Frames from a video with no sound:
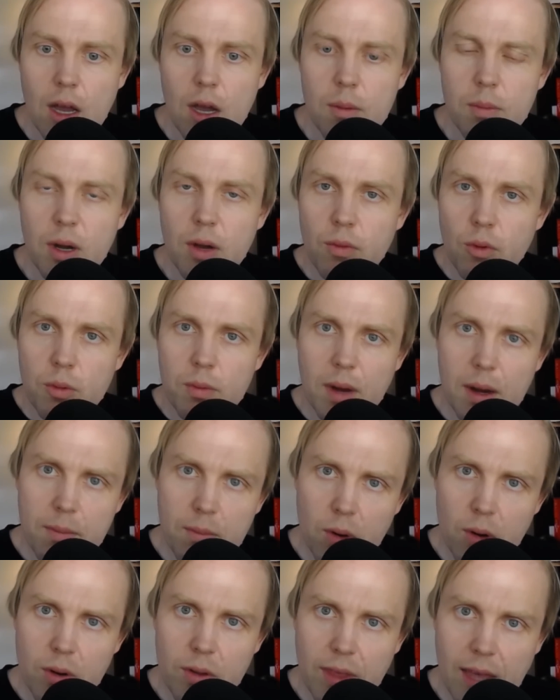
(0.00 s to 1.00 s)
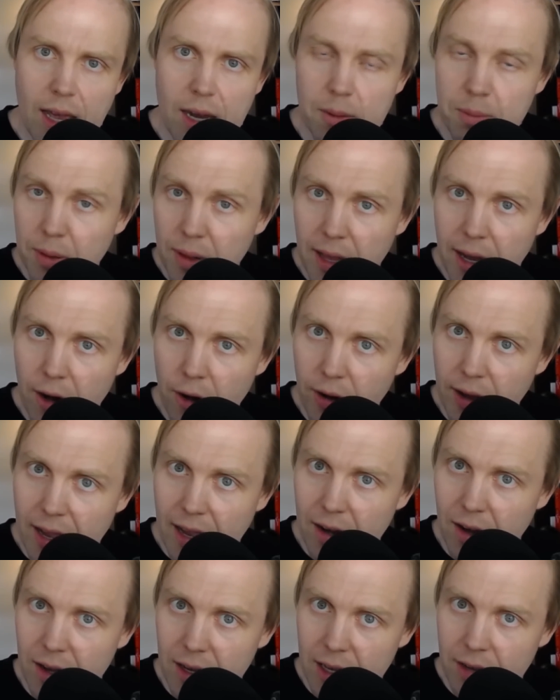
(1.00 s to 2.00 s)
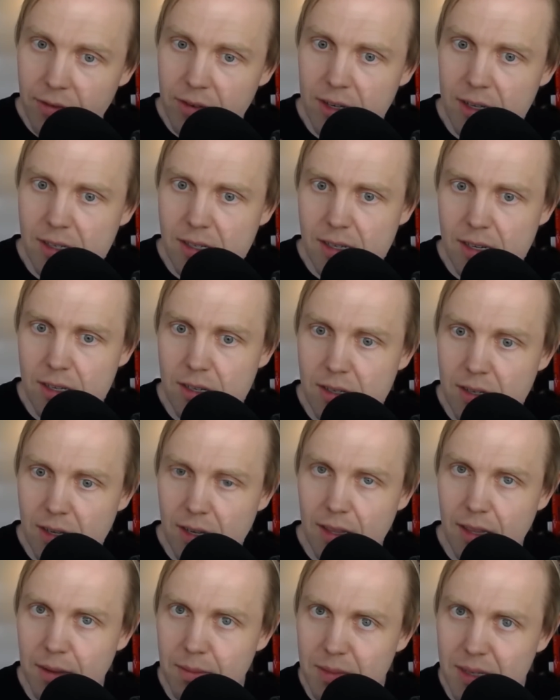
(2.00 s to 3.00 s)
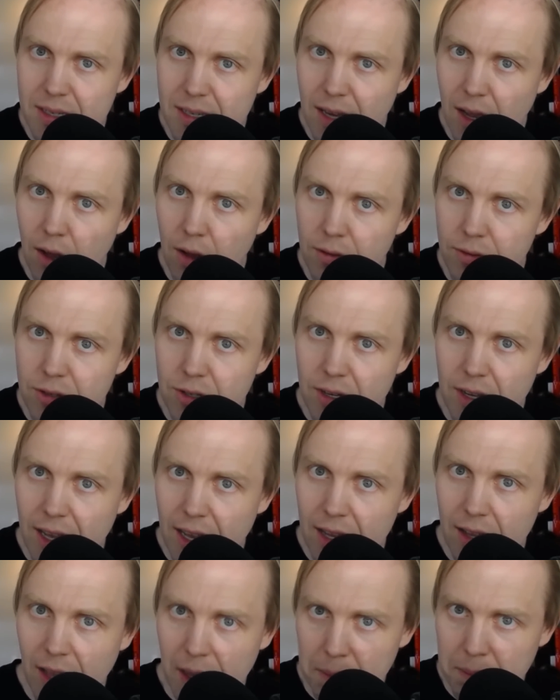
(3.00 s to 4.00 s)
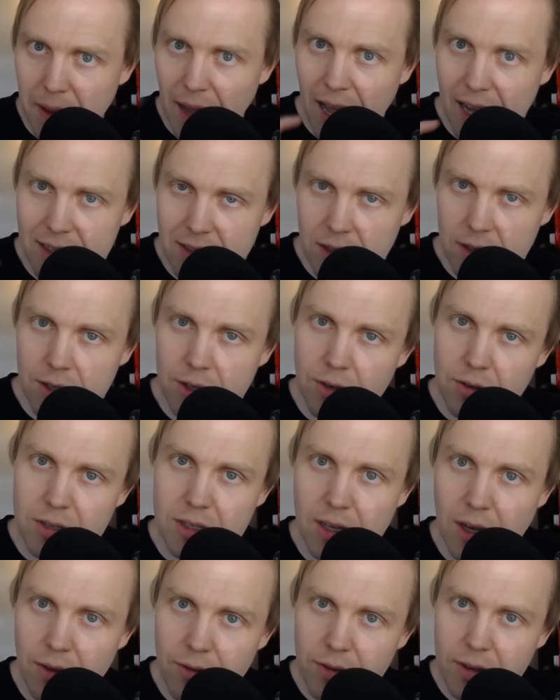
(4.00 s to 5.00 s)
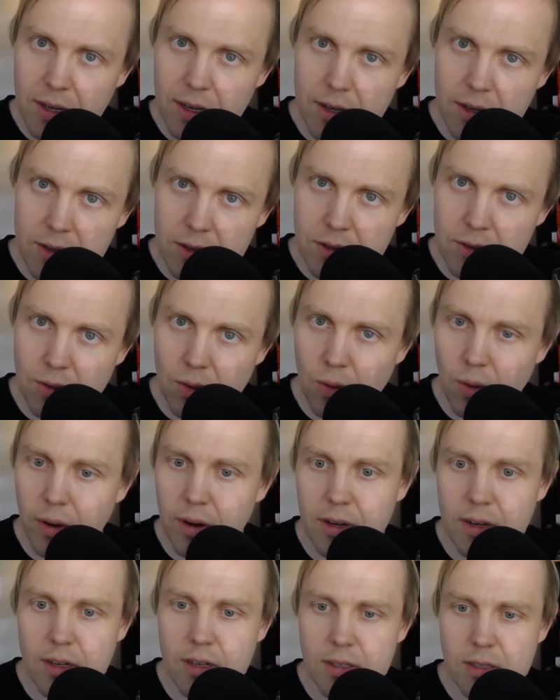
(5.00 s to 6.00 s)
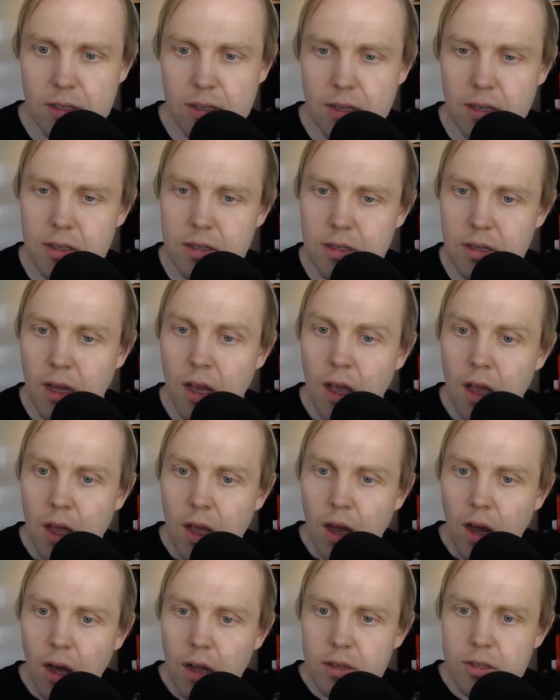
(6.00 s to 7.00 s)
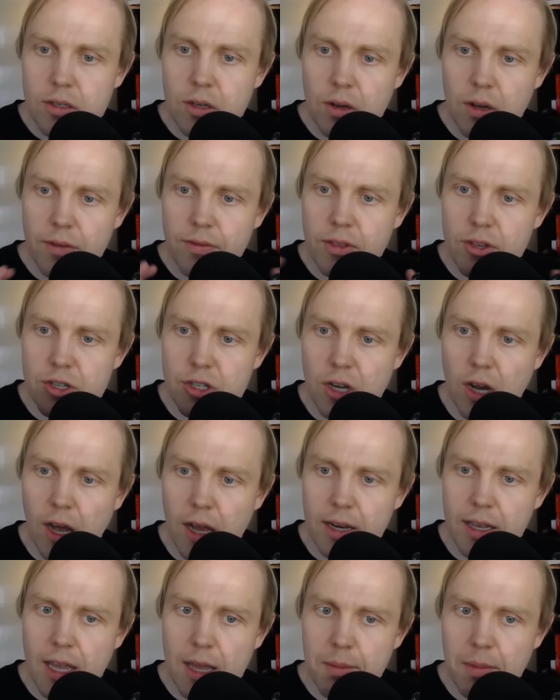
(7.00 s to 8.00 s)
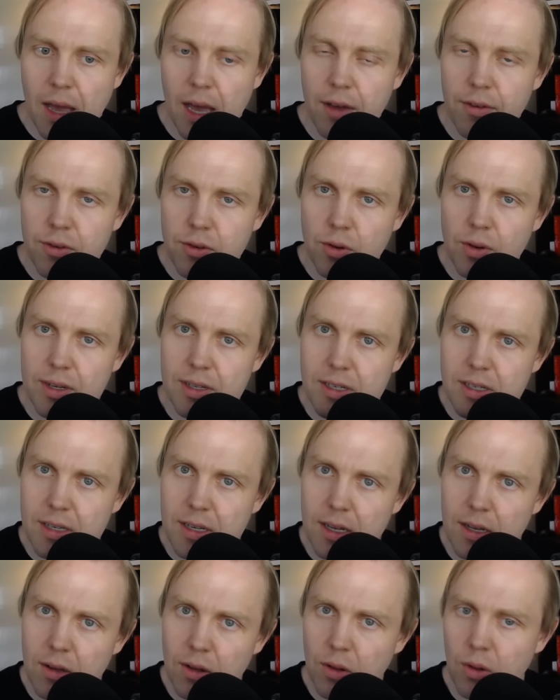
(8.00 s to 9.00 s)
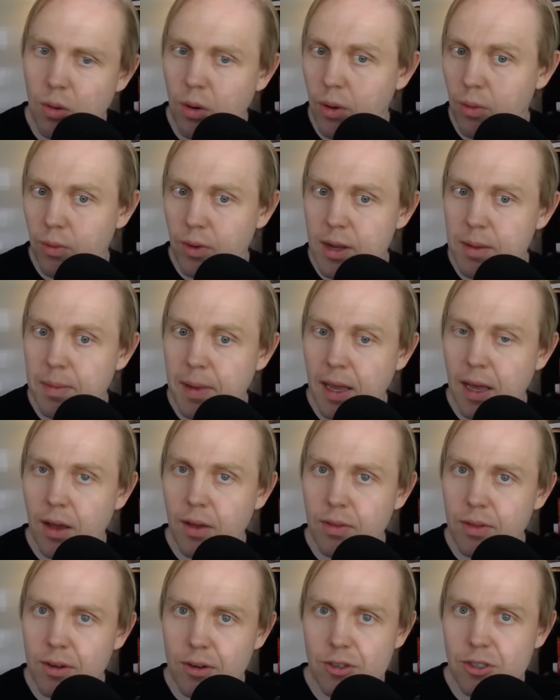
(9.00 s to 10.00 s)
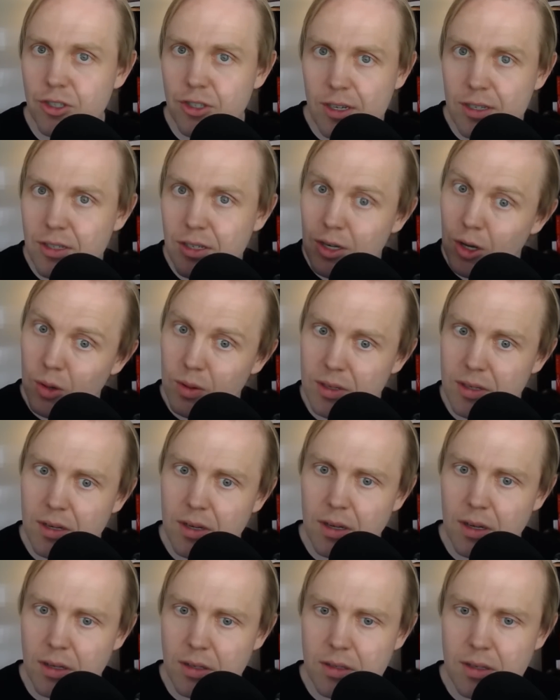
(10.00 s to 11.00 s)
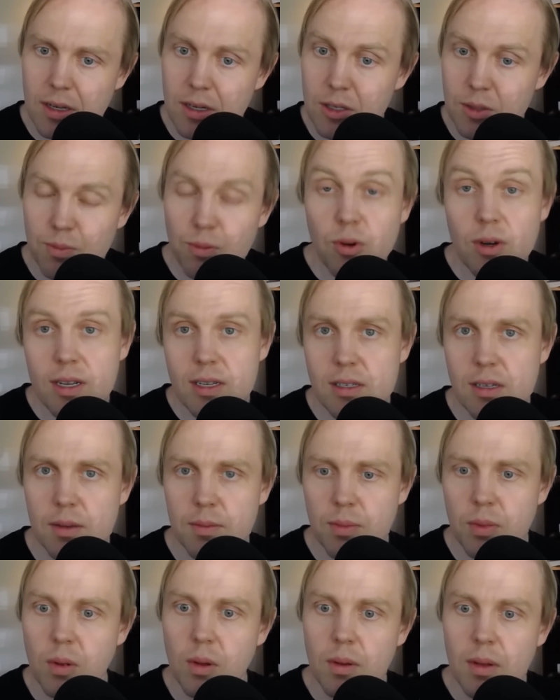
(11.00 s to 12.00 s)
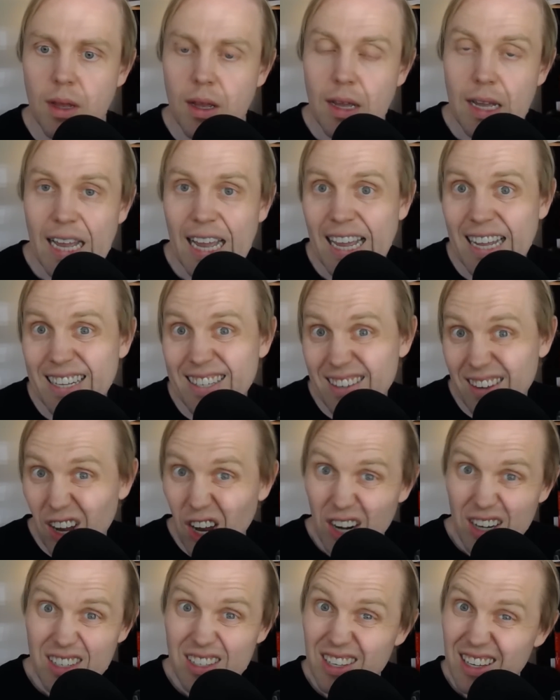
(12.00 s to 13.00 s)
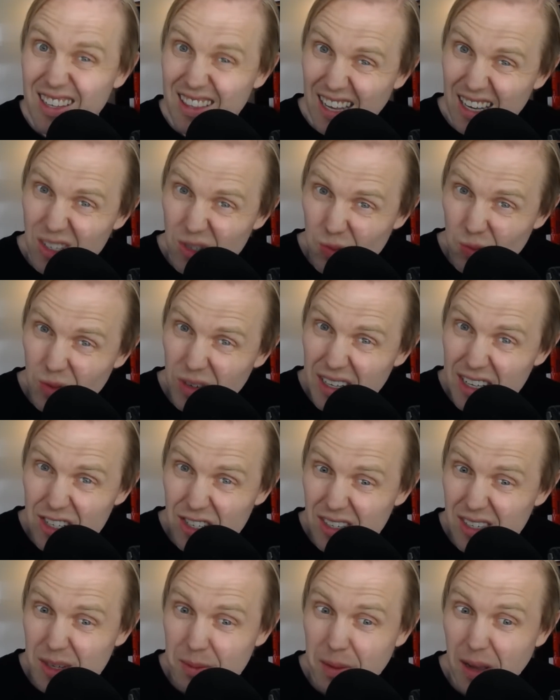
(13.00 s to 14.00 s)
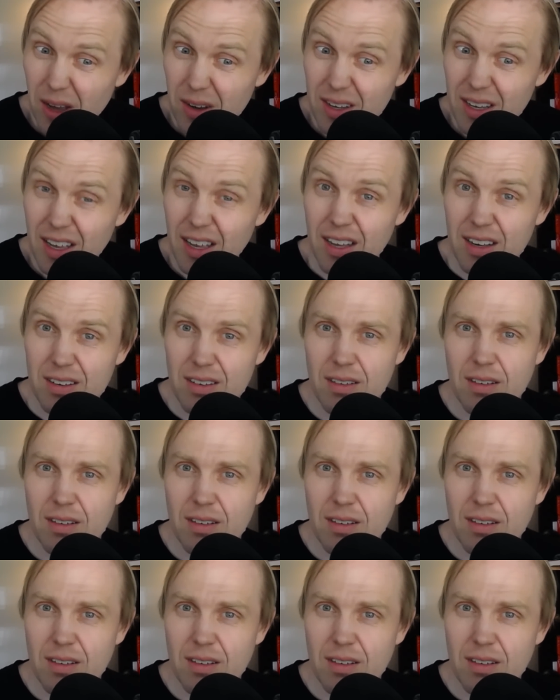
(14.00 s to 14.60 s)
But remember that a player cannot give an assist to themselves. You can't like pass it to yourself and get a score and an assist. Also, if the shot came after a steal or a rebound, there's just no assist. It's pretty simple. And honestly, that's really just about it.